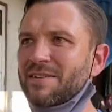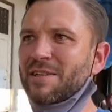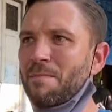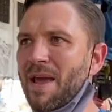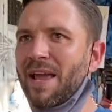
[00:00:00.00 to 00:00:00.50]

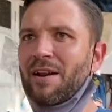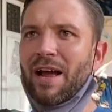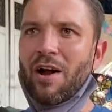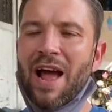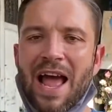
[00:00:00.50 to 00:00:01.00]
to me,
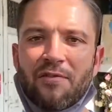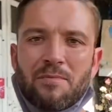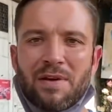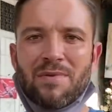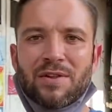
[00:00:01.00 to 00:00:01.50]
like I haven't
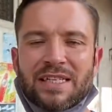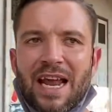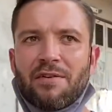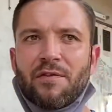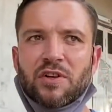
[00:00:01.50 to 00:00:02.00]
been around this
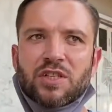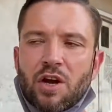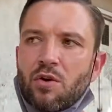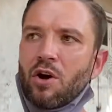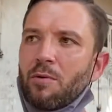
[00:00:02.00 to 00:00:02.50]
area for so
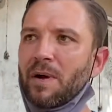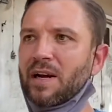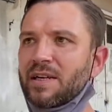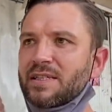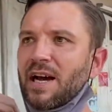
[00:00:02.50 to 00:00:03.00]
long
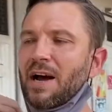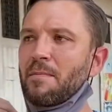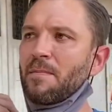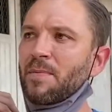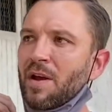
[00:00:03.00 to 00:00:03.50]
because
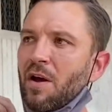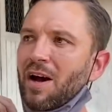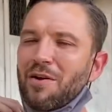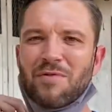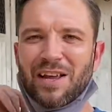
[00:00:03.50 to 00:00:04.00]
I
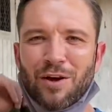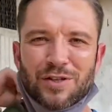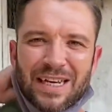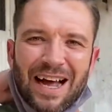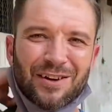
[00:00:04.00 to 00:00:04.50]
don't really go
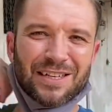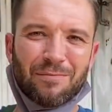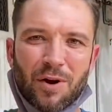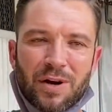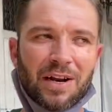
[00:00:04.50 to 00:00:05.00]
to Khaosan
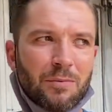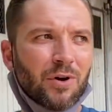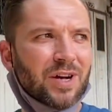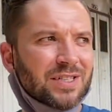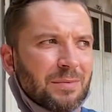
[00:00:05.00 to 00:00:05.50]
Road anymore
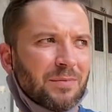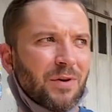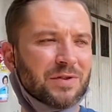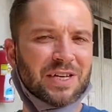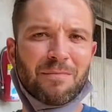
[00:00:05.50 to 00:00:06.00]
because
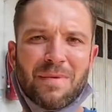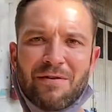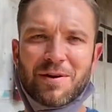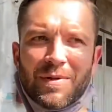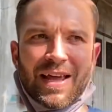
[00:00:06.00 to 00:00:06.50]
I'm
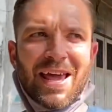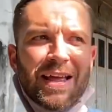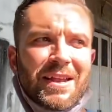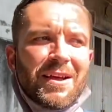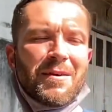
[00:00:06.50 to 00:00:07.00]
married with a kid.